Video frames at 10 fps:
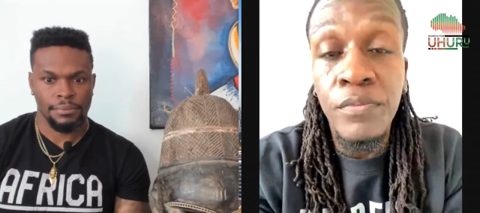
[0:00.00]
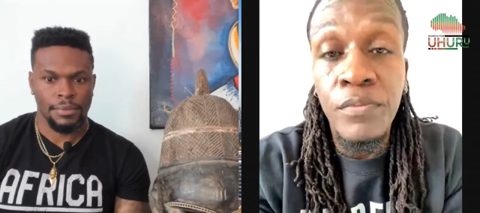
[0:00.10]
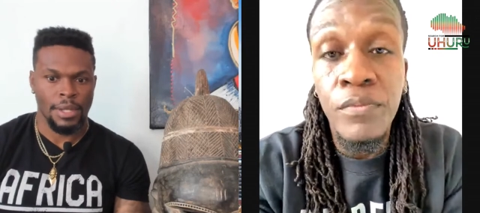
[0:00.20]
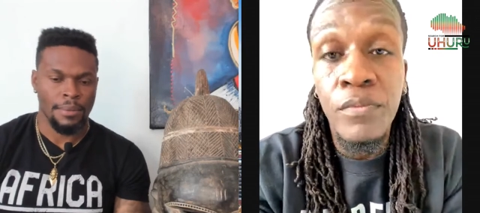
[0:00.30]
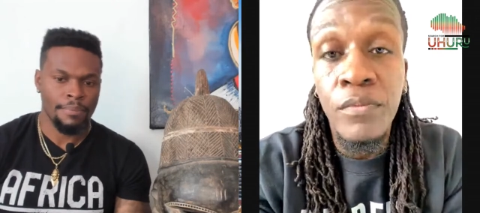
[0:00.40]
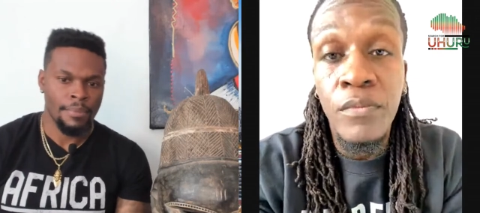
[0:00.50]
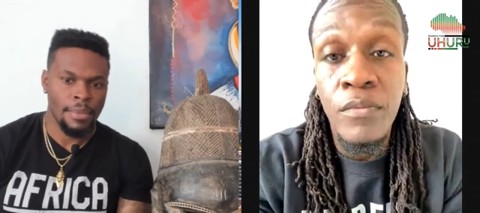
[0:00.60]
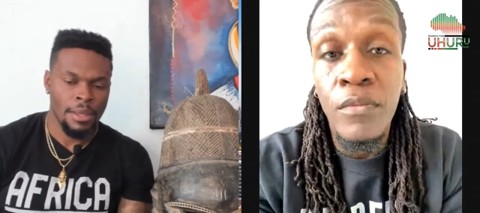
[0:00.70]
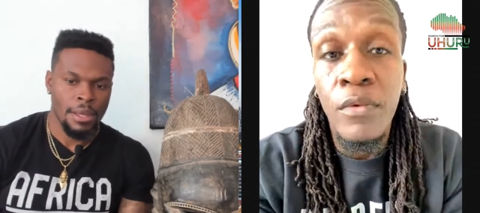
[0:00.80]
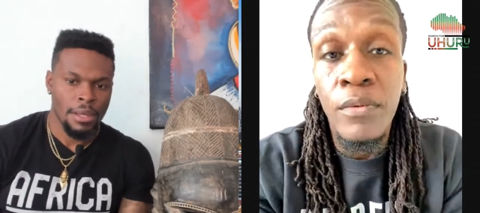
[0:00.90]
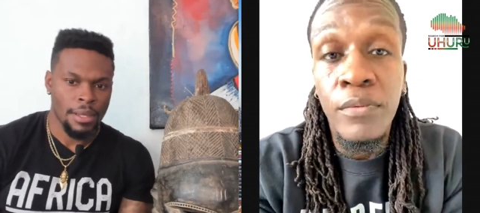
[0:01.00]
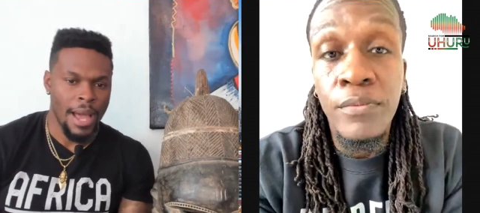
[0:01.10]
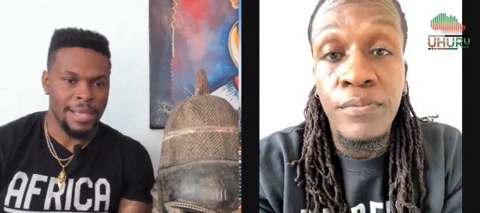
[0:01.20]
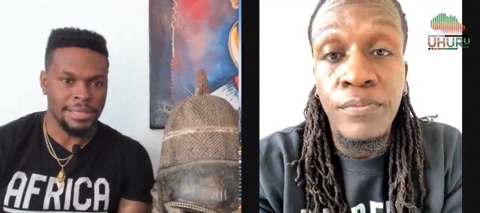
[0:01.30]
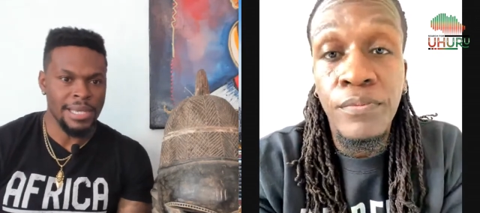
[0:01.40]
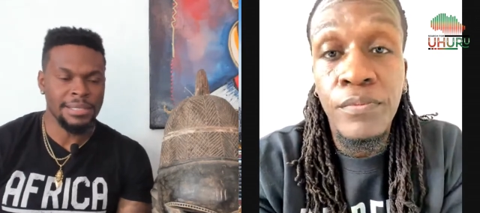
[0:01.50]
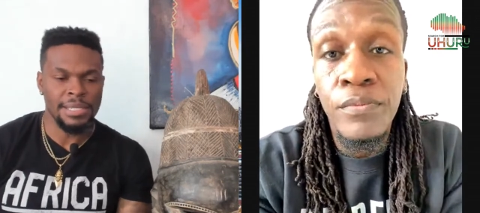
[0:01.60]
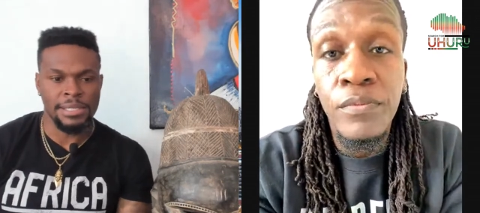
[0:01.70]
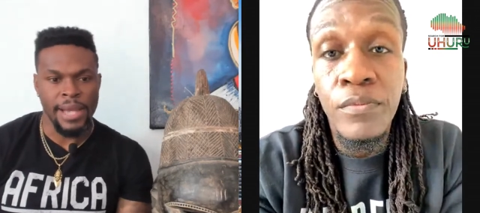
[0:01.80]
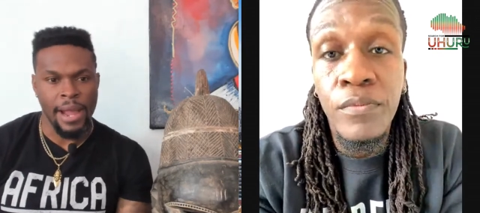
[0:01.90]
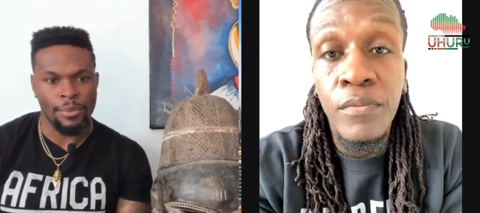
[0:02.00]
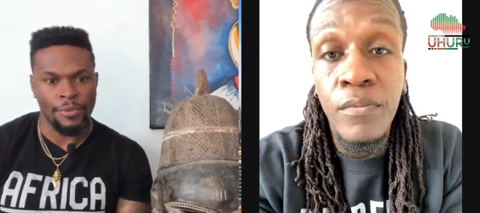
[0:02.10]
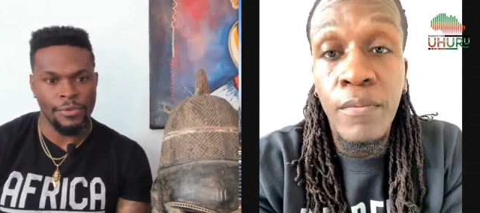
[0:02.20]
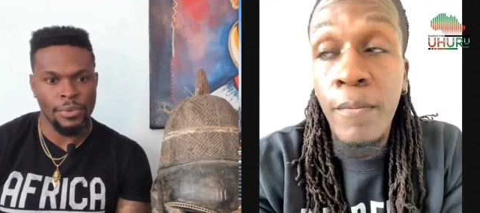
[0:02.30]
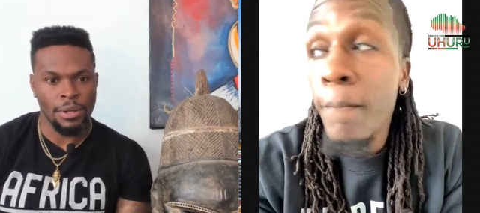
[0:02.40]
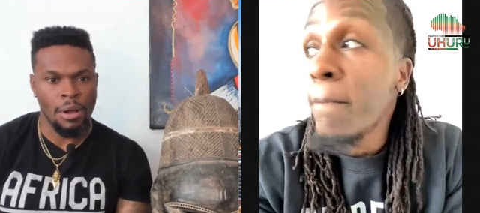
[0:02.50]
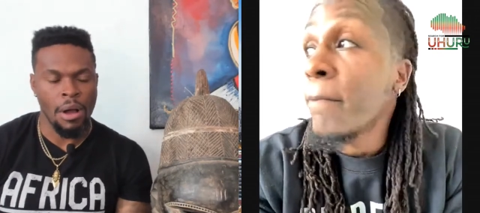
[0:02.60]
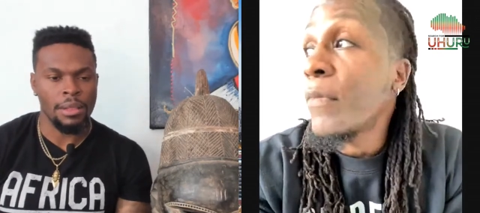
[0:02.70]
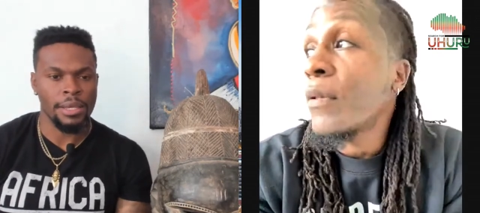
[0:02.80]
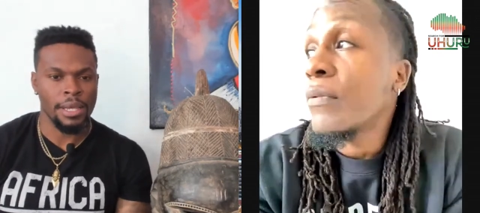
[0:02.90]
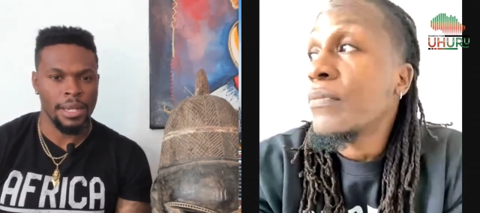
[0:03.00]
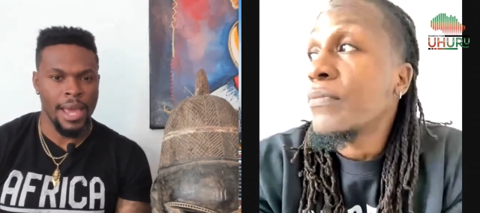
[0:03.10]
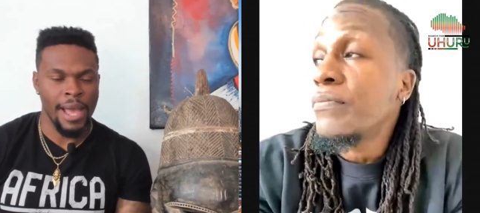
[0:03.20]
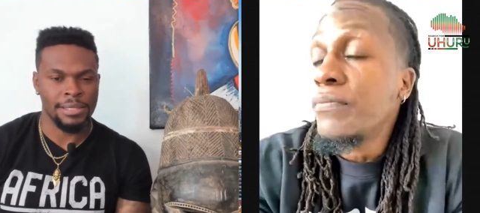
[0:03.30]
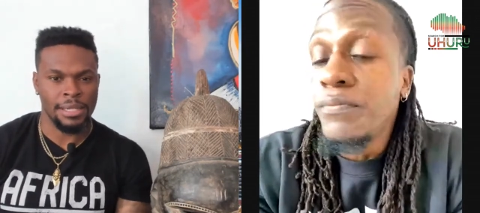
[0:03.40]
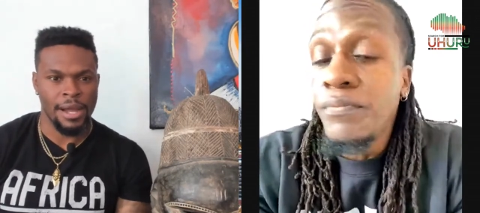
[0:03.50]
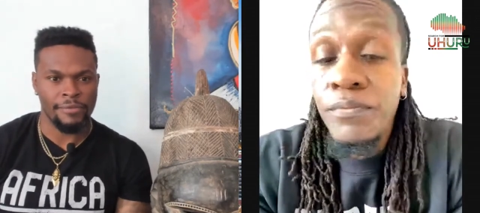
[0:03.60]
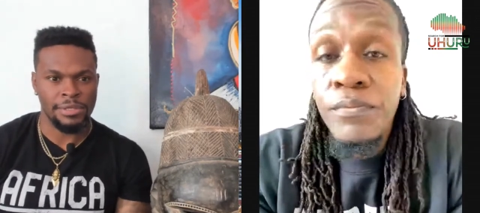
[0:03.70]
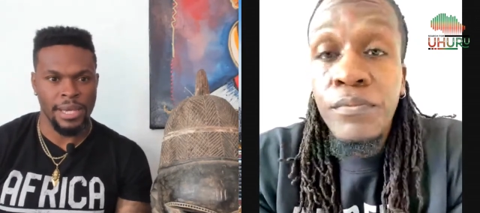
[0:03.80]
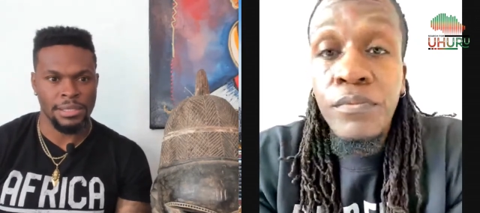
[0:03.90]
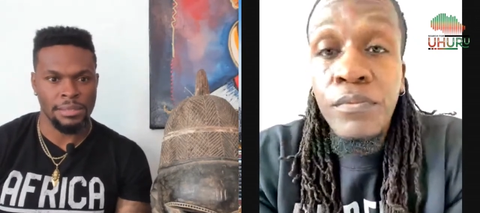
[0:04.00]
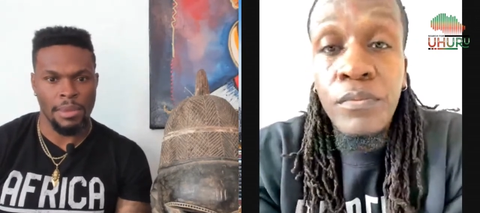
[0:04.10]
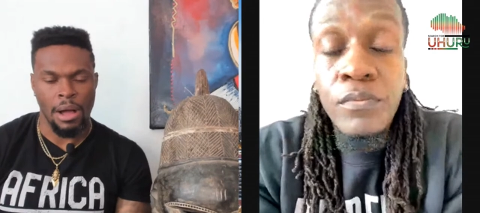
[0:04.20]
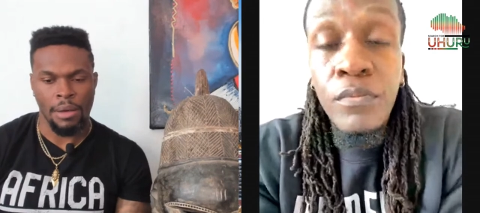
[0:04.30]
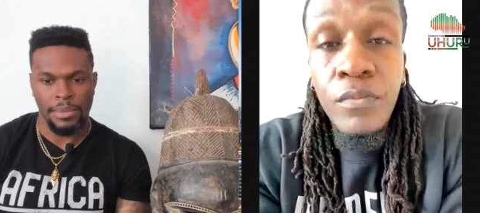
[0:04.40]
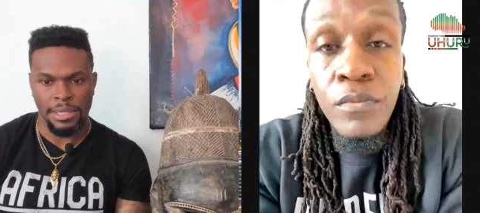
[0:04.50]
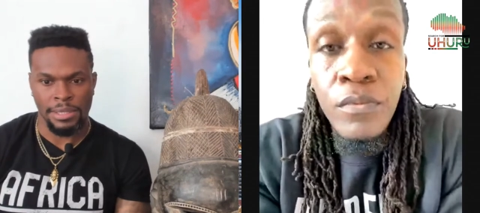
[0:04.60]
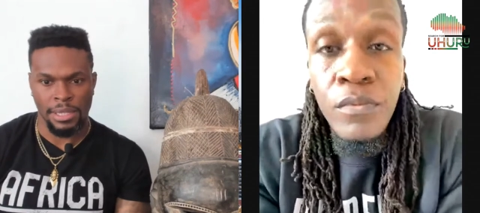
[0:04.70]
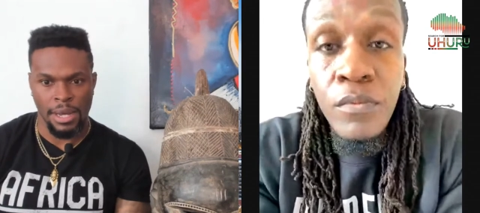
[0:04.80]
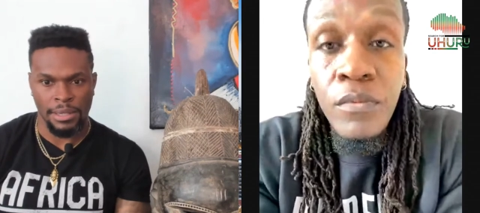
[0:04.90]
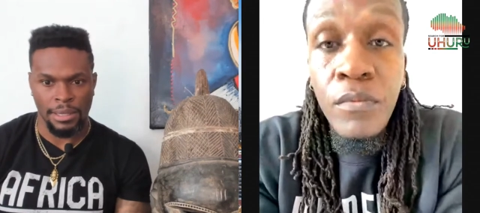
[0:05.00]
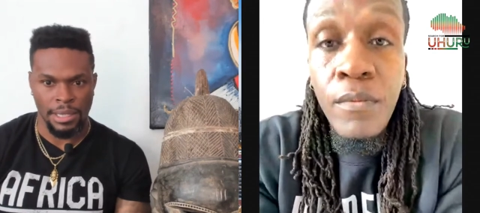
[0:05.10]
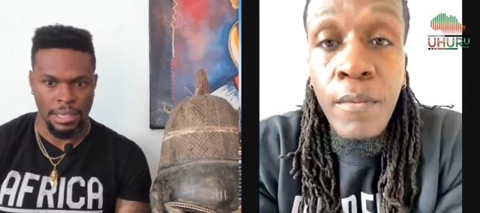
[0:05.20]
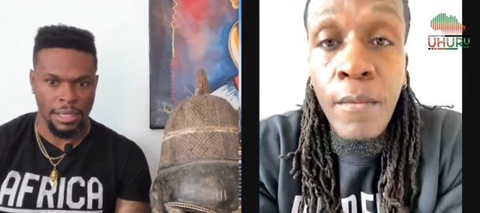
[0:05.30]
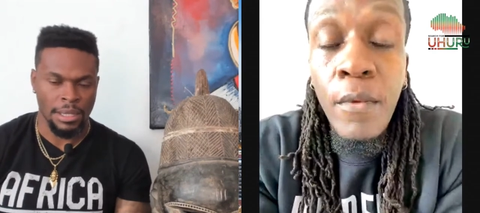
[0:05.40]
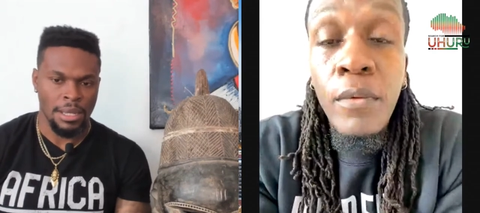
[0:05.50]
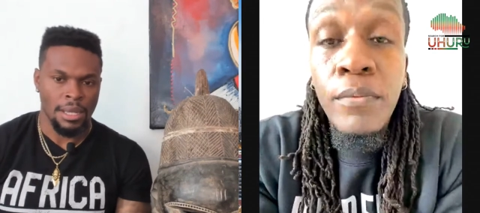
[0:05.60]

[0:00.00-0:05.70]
Speaker 1: Okay. Guys, links in the chat room. If you want to call in and add to the conversation, by all means, click on the link.